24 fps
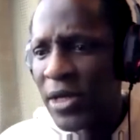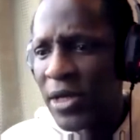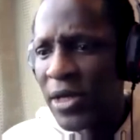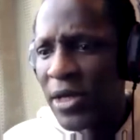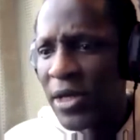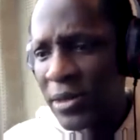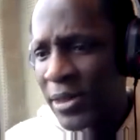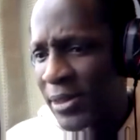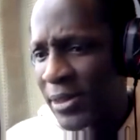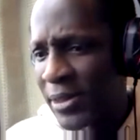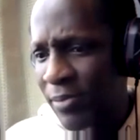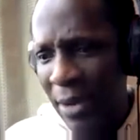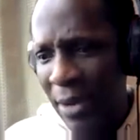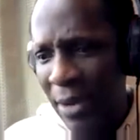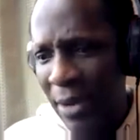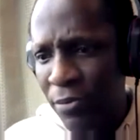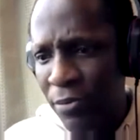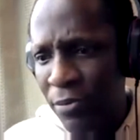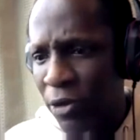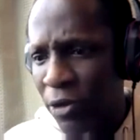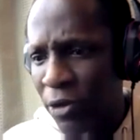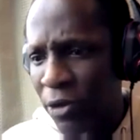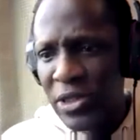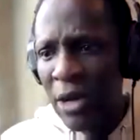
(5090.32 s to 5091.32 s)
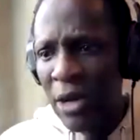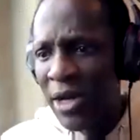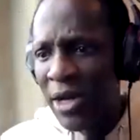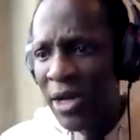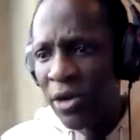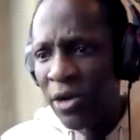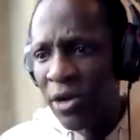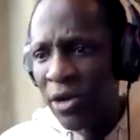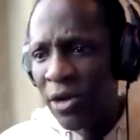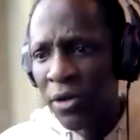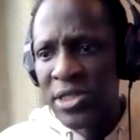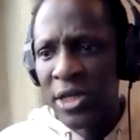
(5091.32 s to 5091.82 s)
I promise you that we're
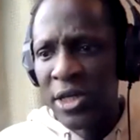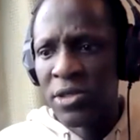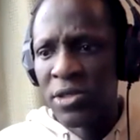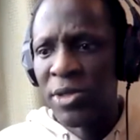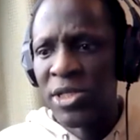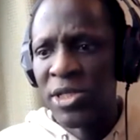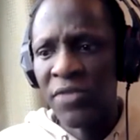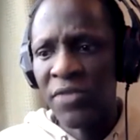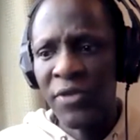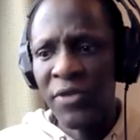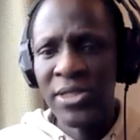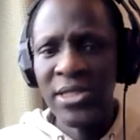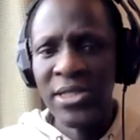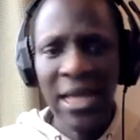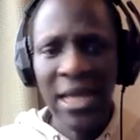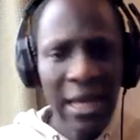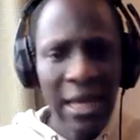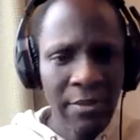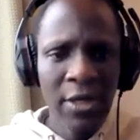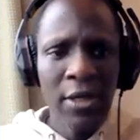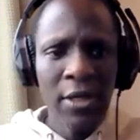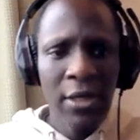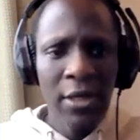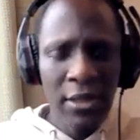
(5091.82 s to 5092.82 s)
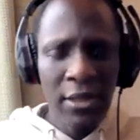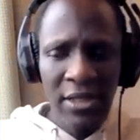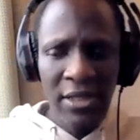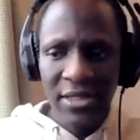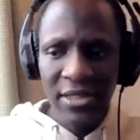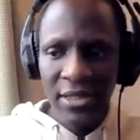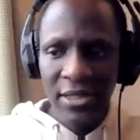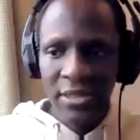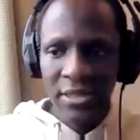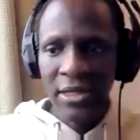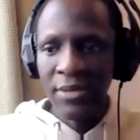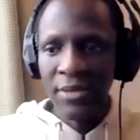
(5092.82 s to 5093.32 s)
not going to take so much of the time. This
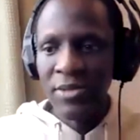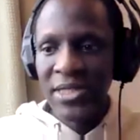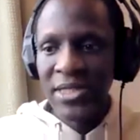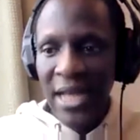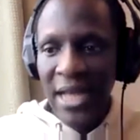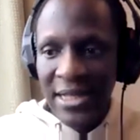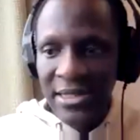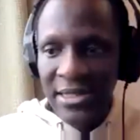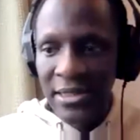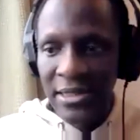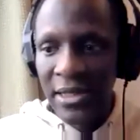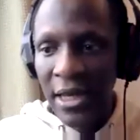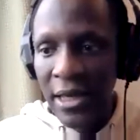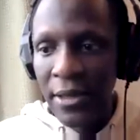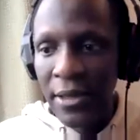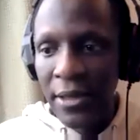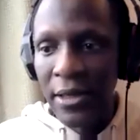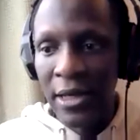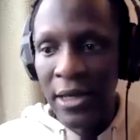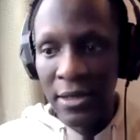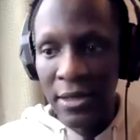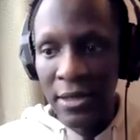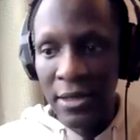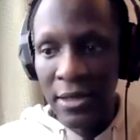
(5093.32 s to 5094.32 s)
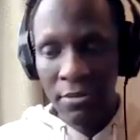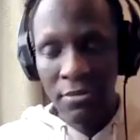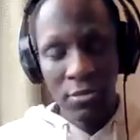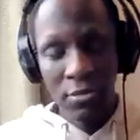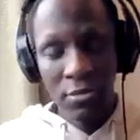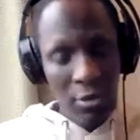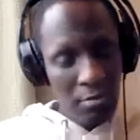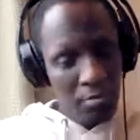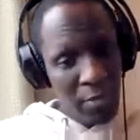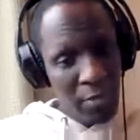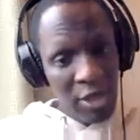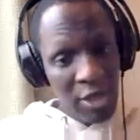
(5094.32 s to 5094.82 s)
is Saturday in
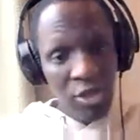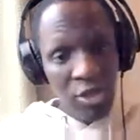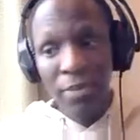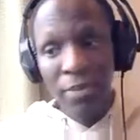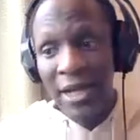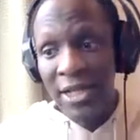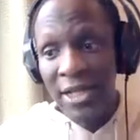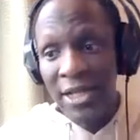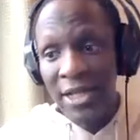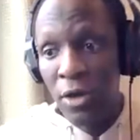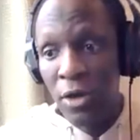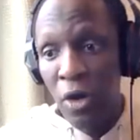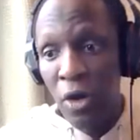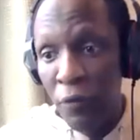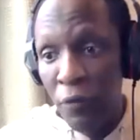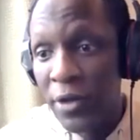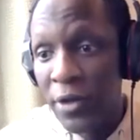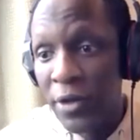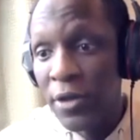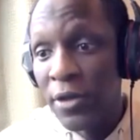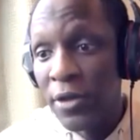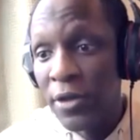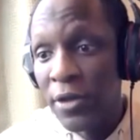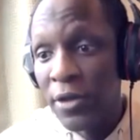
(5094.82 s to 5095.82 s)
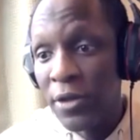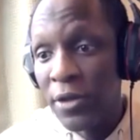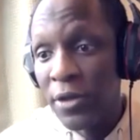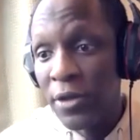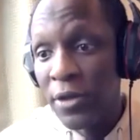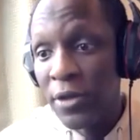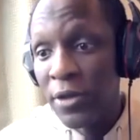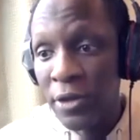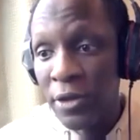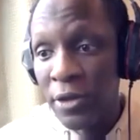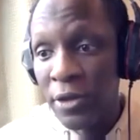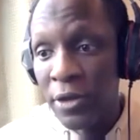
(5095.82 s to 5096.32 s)
major parts of
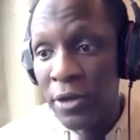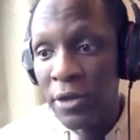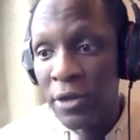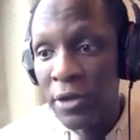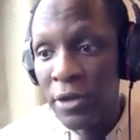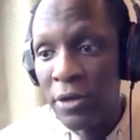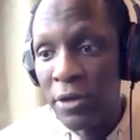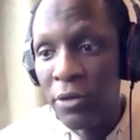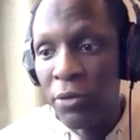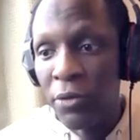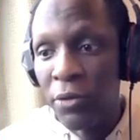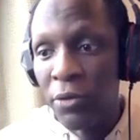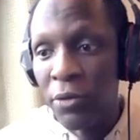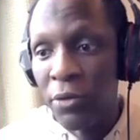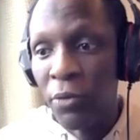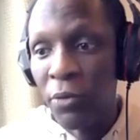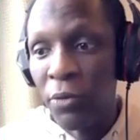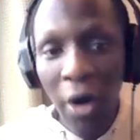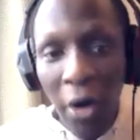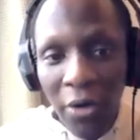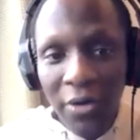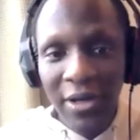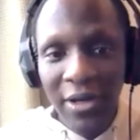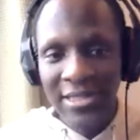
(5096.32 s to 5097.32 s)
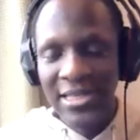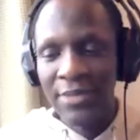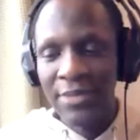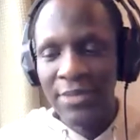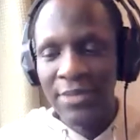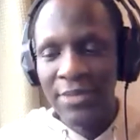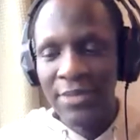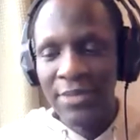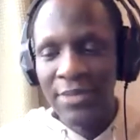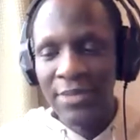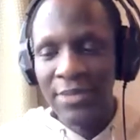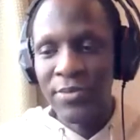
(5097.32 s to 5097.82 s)
the world,
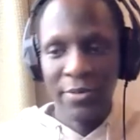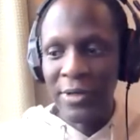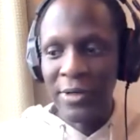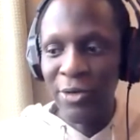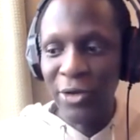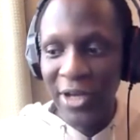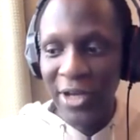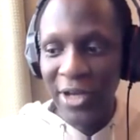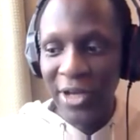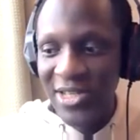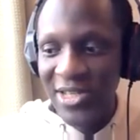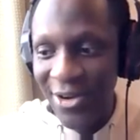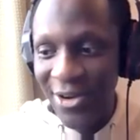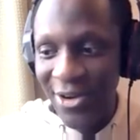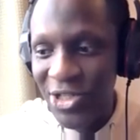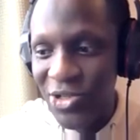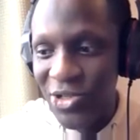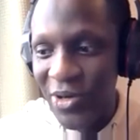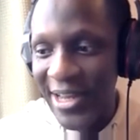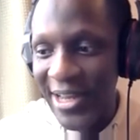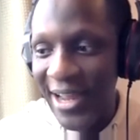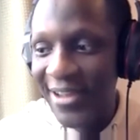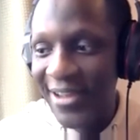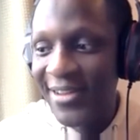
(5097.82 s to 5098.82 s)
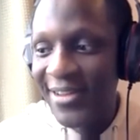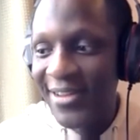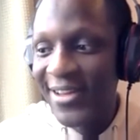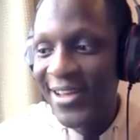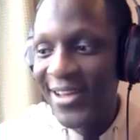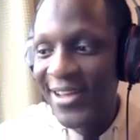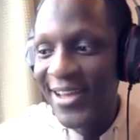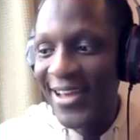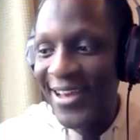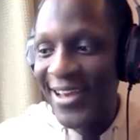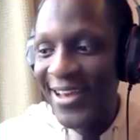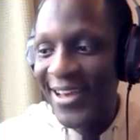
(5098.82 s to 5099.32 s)
except locations like
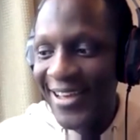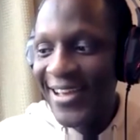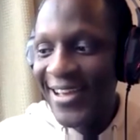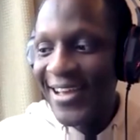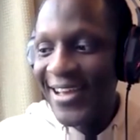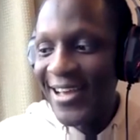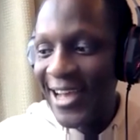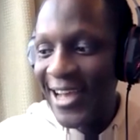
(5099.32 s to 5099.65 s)
Australia.